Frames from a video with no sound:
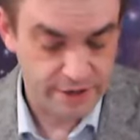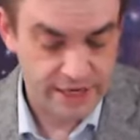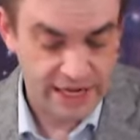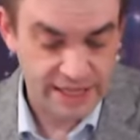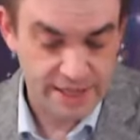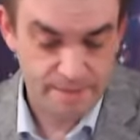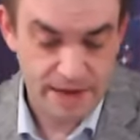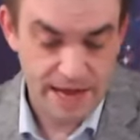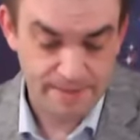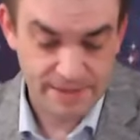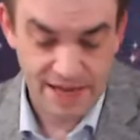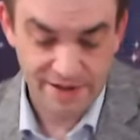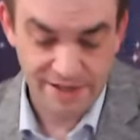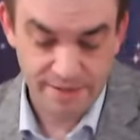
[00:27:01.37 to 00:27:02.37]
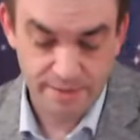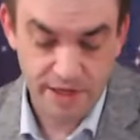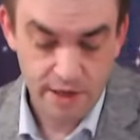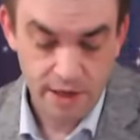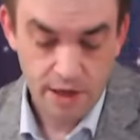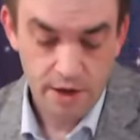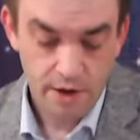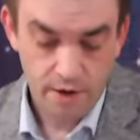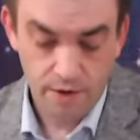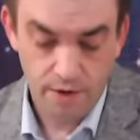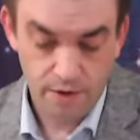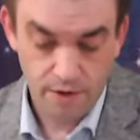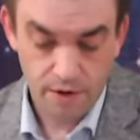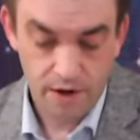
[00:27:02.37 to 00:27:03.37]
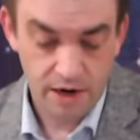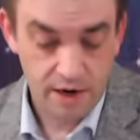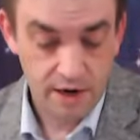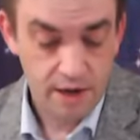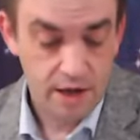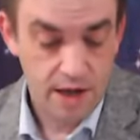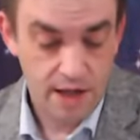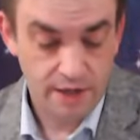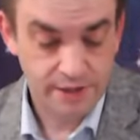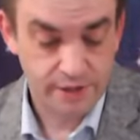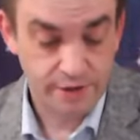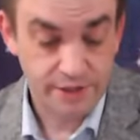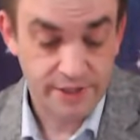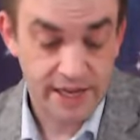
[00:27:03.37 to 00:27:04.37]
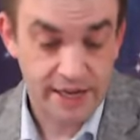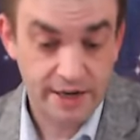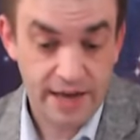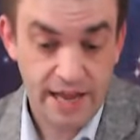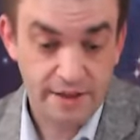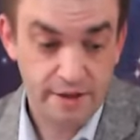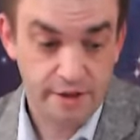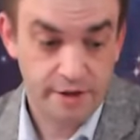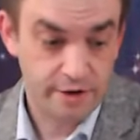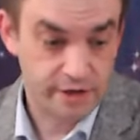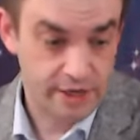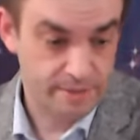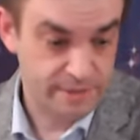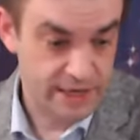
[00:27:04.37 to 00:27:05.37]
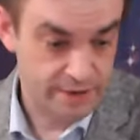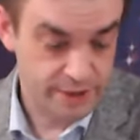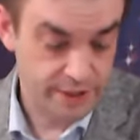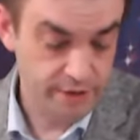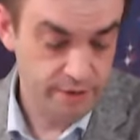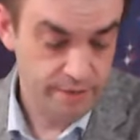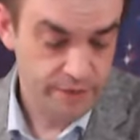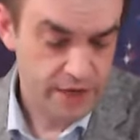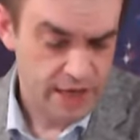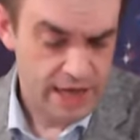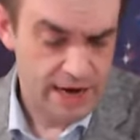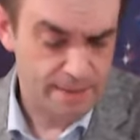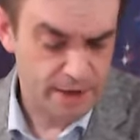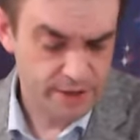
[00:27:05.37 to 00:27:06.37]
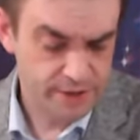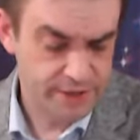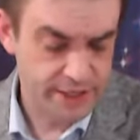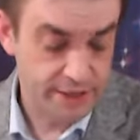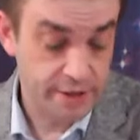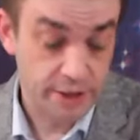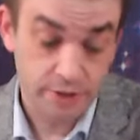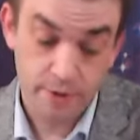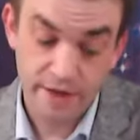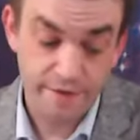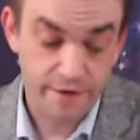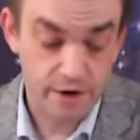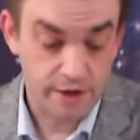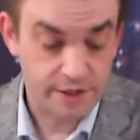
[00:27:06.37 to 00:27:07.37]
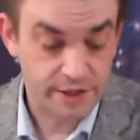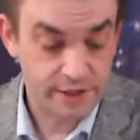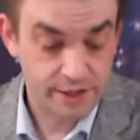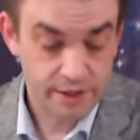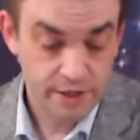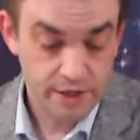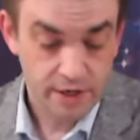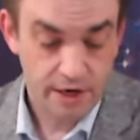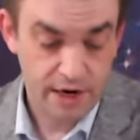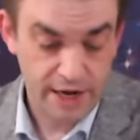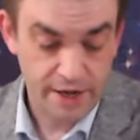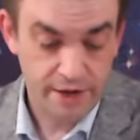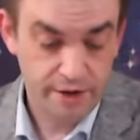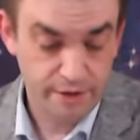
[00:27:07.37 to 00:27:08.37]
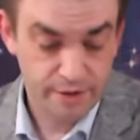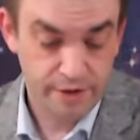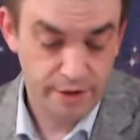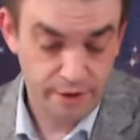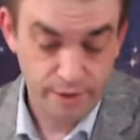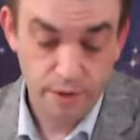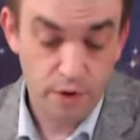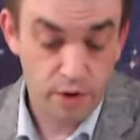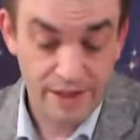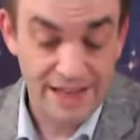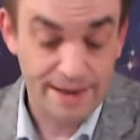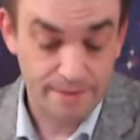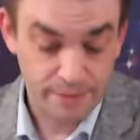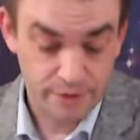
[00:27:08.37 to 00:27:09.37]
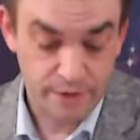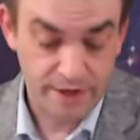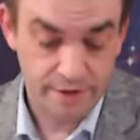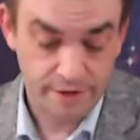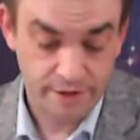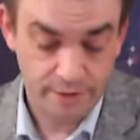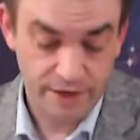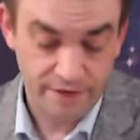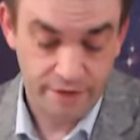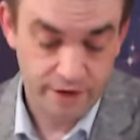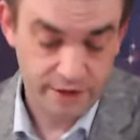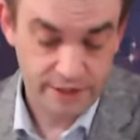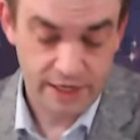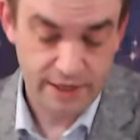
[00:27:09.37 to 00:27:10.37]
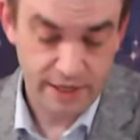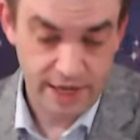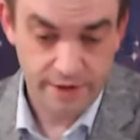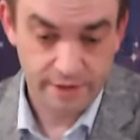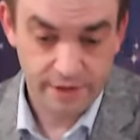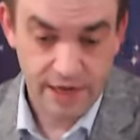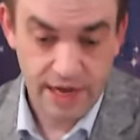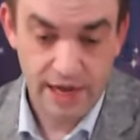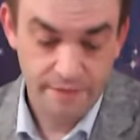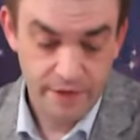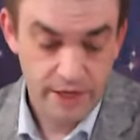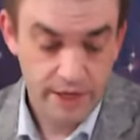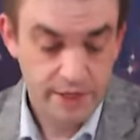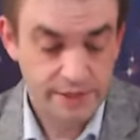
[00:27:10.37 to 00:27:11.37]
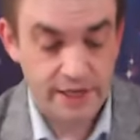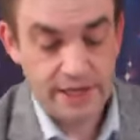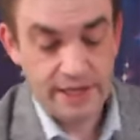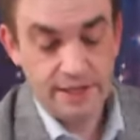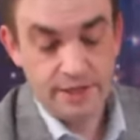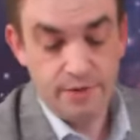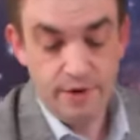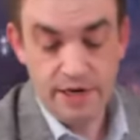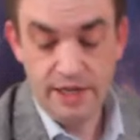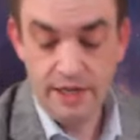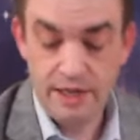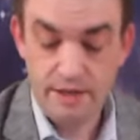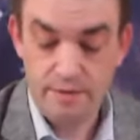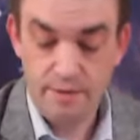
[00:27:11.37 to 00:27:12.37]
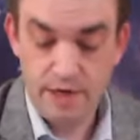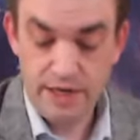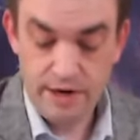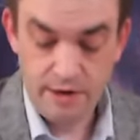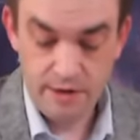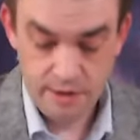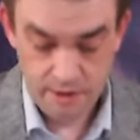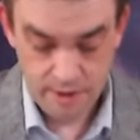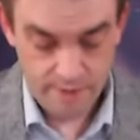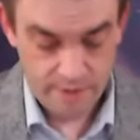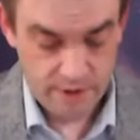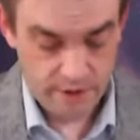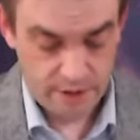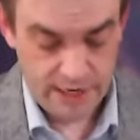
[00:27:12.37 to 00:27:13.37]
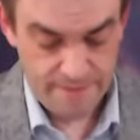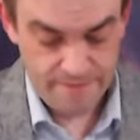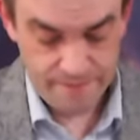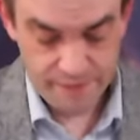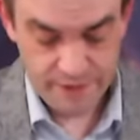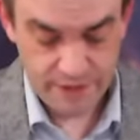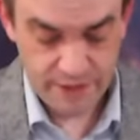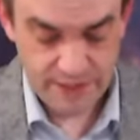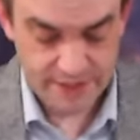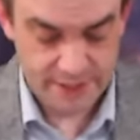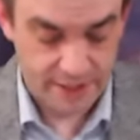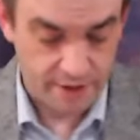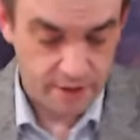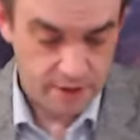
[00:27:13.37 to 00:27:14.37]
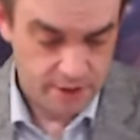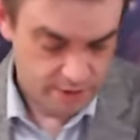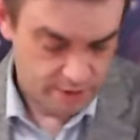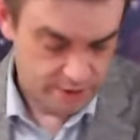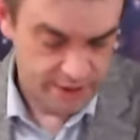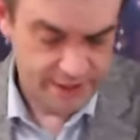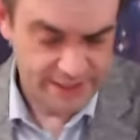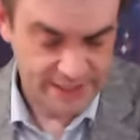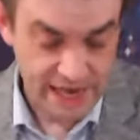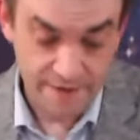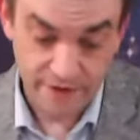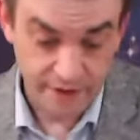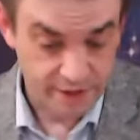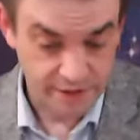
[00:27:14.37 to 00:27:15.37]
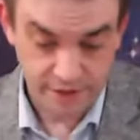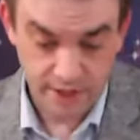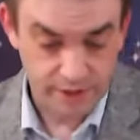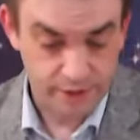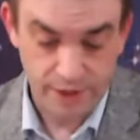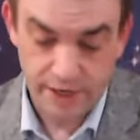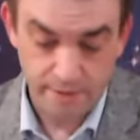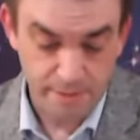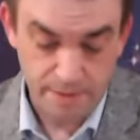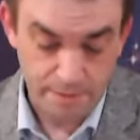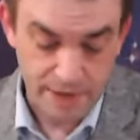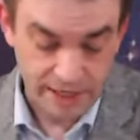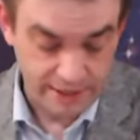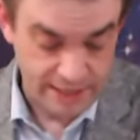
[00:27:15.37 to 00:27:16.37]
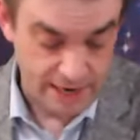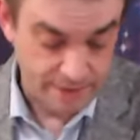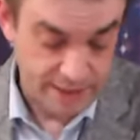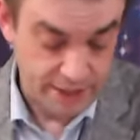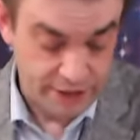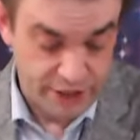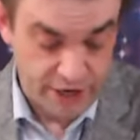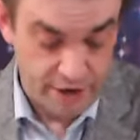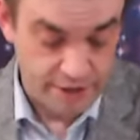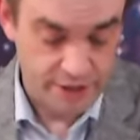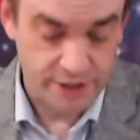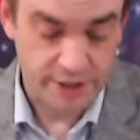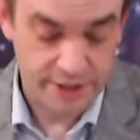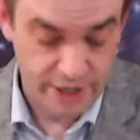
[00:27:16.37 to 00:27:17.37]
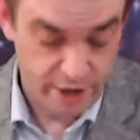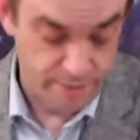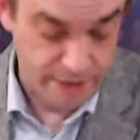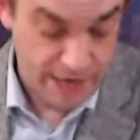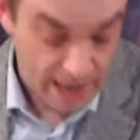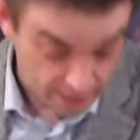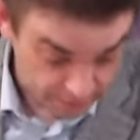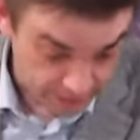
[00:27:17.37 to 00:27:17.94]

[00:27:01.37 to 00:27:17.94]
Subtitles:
date that pops out to me. Or also the 2nd and the 3rd comes out too. And I'm also seeing the 21st. All right, you or them, 20th or 21st on that, okay? See, I got the 20 and the 1 here, okay? So let's see. The 7th is also hitting me big time because that chariot's just staring me down